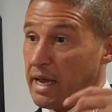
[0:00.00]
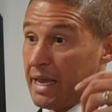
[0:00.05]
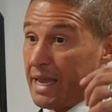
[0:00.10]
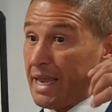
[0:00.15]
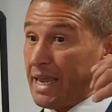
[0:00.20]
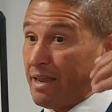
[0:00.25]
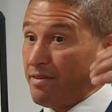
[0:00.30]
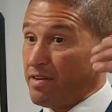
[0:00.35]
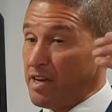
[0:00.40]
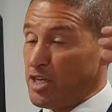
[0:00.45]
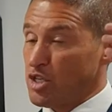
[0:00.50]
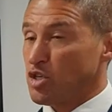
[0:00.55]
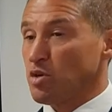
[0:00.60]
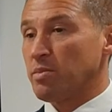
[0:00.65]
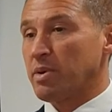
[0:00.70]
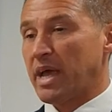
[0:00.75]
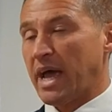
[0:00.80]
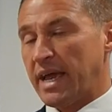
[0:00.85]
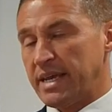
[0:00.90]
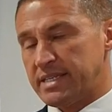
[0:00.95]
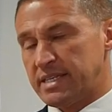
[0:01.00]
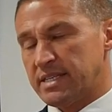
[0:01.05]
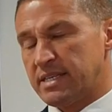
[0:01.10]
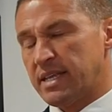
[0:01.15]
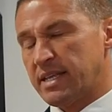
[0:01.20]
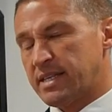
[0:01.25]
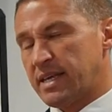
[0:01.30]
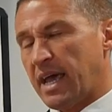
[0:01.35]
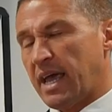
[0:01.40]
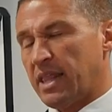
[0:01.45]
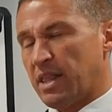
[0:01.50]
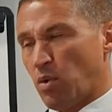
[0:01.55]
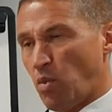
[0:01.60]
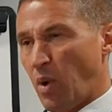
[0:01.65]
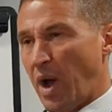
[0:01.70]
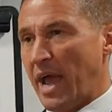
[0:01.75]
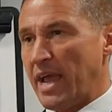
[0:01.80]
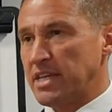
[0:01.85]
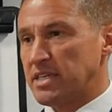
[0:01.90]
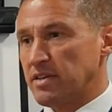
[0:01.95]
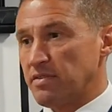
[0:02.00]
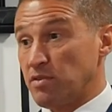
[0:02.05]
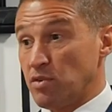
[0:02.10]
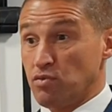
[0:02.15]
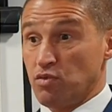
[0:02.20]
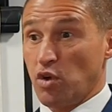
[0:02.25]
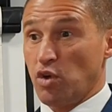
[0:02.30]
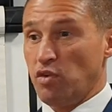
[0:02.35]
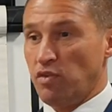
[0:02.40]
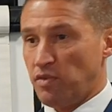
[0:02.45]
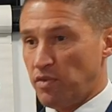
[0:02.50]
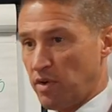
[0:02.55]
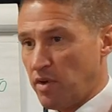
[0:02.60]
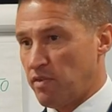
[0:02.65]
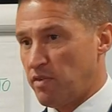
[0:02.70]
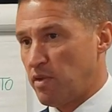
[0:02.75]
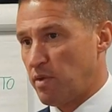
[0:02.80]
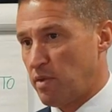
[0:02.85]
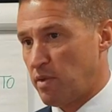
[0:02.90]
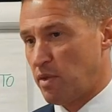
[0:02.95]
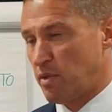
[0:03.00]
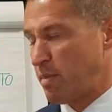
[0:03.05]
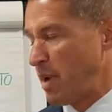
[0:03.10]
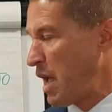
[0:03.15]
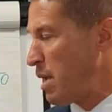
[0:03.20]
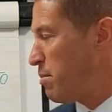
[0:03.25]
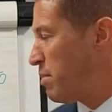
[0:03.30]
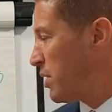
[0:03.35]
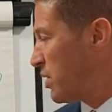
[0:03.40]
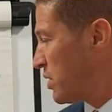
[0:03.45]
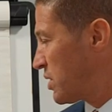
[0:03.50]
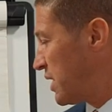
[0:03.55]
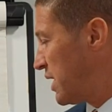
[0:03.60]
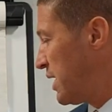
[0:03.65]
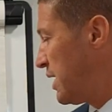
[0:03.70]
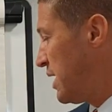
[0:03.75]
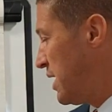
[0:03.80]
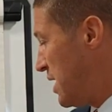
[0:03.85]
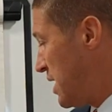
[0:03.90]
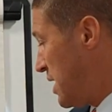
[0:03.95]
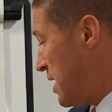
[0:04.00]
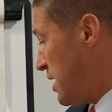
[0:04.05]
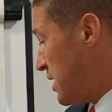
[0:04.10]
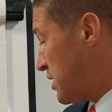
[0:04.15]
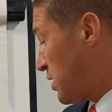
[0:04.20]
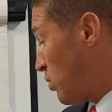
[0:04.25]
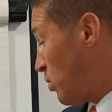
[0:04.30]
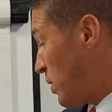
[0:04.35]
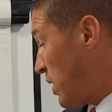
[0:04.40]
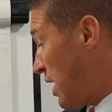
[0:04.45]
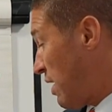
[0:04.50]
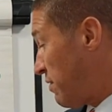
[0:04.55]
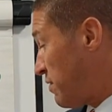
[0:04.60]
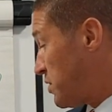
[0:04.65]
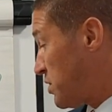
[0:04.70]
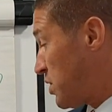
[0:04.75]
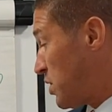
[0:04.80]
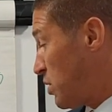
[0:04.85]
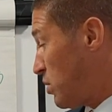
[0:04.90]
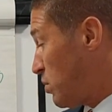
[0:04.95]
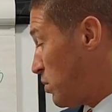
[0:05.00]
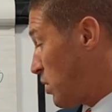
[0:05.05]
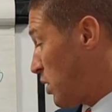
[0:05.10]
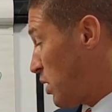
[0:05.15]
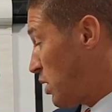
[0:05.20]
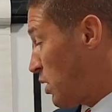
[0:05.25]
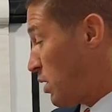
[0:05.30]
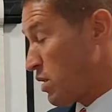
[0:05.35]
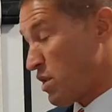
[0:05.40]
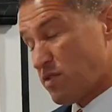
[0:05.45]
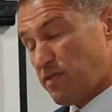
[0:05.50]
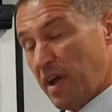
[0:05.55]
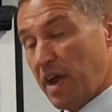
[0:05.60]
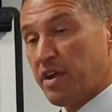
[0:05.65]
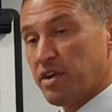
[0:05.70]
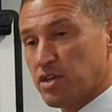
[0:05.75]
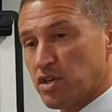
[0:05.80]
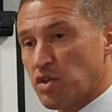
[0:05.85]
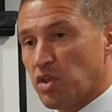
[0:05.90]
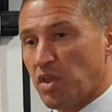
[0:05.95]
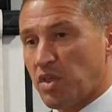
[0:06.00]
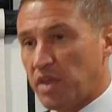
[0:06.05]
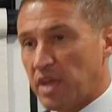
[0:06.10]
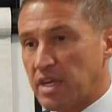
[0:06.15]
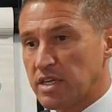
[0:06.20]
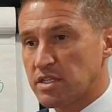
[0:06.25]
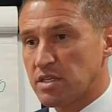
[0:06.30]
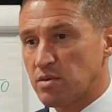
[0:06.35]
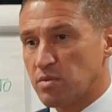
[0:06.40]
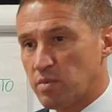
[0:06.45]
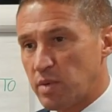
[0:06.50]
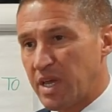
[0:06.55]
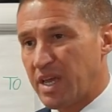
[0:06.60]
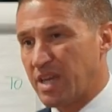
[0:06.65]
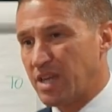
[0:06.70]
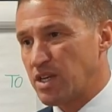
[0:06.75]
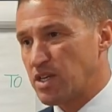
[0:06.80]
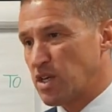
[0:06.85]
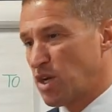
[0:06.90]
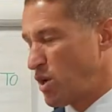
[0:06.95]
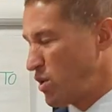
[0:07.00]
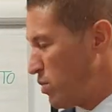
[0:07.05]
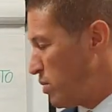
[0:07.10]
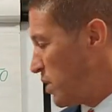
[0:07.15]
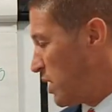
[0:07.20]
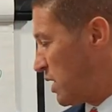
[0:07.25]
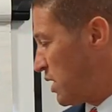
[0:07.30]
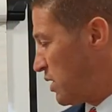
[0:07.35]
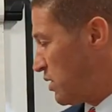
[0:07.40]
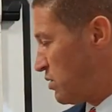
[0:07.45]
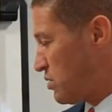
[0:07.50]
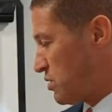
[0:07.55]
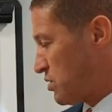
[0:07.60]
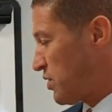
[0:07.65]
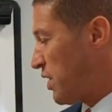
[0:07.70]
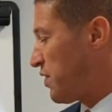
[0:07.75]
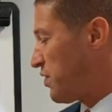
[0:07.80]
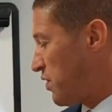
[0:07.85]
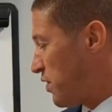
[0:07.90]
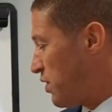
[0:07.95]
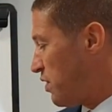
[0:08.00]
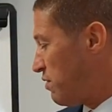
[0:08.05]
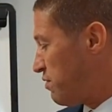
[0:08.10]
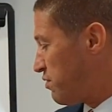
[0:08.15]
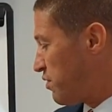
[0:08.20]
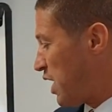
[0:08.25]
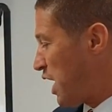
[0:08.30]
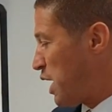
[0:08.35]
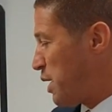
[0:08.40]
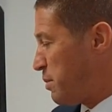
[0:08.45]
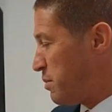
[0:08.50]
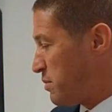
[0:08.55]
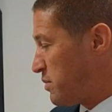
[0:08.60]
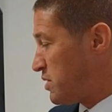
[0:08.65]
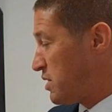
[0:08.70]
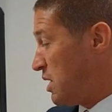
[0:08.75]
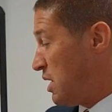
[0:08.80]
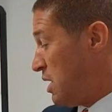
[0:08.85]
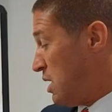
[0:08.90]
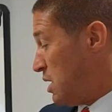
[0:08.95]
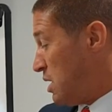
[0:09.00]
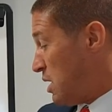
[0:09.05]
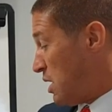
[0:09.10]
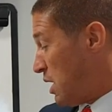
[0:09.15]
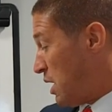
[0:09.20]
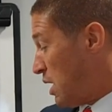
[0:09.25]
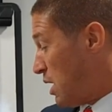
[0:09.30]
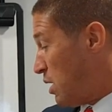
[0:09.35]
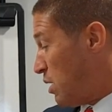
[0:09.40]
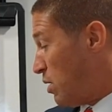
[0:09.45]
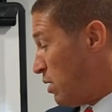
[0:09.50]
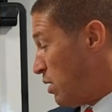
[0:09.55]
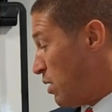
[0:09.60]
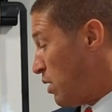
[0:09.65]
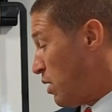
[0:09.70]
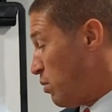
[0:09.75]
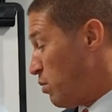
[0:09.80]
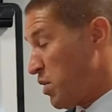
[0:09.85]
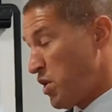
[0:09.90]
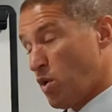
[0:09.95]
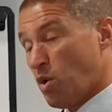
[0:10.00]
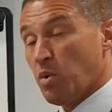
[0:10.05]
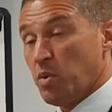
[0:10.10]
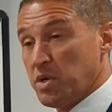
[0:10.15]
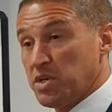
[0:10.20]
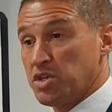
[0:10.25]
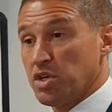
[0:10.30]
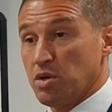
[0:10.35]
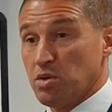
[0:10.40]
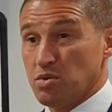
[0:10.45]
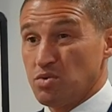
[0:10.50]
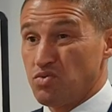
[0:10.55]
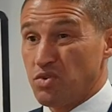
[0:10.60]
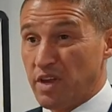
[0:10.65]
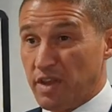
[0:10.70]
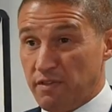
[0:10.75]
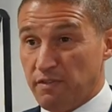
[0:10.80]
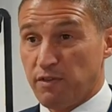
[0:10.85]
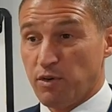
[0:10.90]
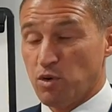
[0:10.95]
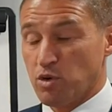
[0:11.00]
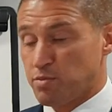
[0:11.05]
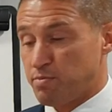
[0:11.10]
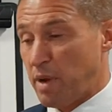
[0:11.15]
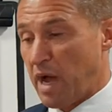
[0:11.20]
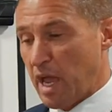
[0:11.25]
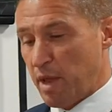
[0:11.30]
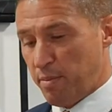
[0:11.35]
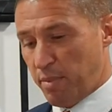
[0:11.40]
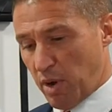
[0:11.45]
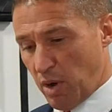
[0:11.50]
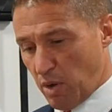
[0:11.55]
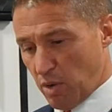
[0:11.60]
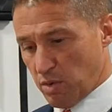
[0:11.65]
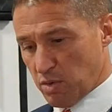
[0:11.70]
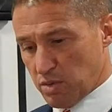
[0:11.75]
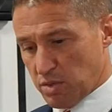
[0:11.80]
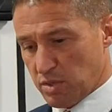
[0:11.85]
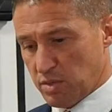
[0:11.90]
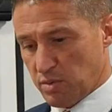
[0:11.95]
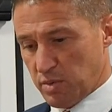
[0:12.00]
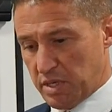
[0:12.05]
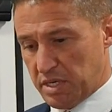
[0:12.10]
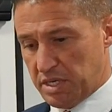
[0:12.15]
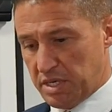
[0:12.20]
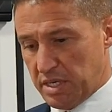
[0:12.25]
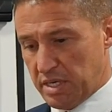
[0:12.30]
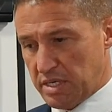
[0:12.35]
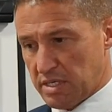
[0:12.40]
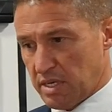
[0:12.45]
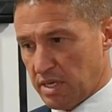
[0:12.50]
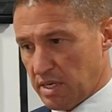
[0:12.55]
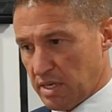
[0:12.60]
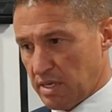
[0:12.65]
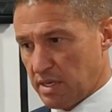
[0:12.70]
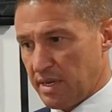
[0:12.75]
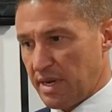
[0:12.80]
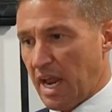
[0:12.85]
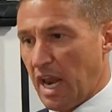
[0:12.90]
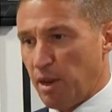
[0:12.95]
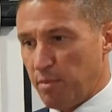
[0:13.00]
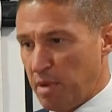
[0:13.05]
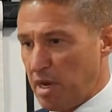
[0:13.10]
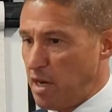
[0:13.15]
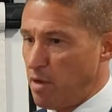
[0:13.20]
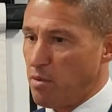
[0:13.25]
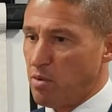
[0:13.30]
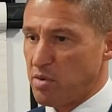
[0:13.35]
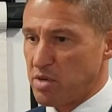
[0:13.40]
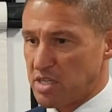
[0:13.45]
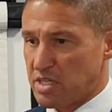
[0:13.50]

Even in some cases, they take the weight of the roof of the, the main building. So we have to, uh, there's various other things that we can do. We can strengthen the frames, uh, and we always use reinforced bay poles, which is a, uh, an aluminium or